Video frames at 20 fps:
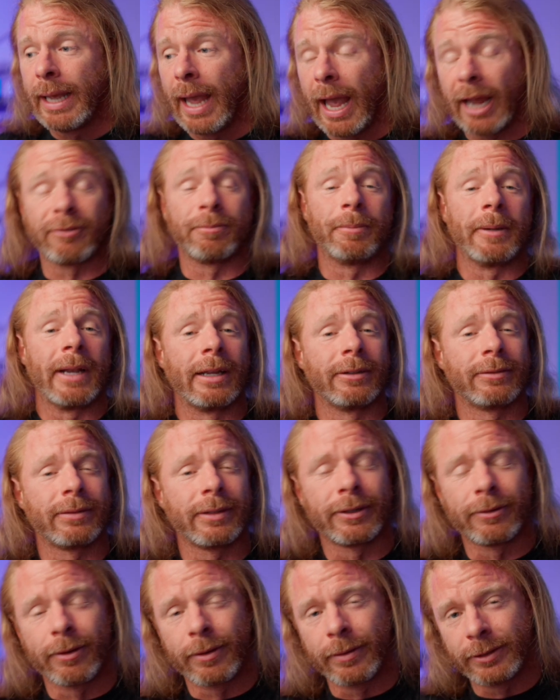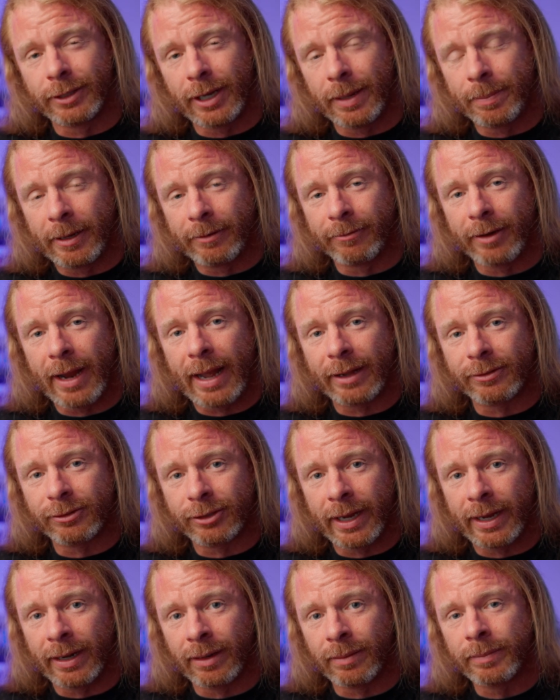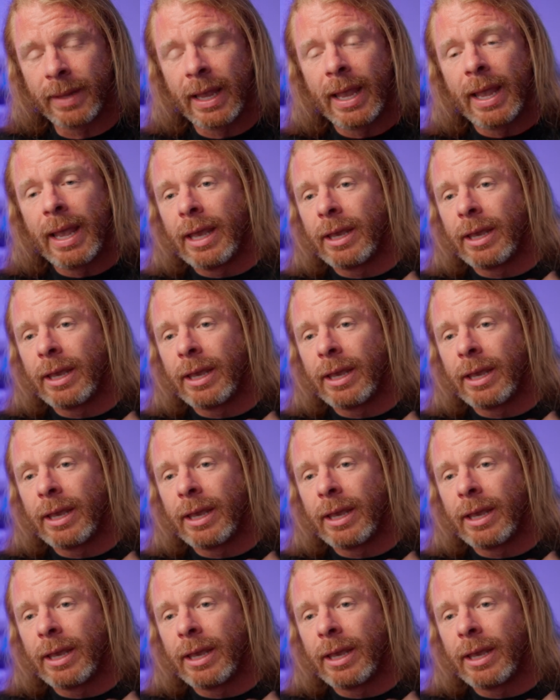exponentially growing JP Reacts channel,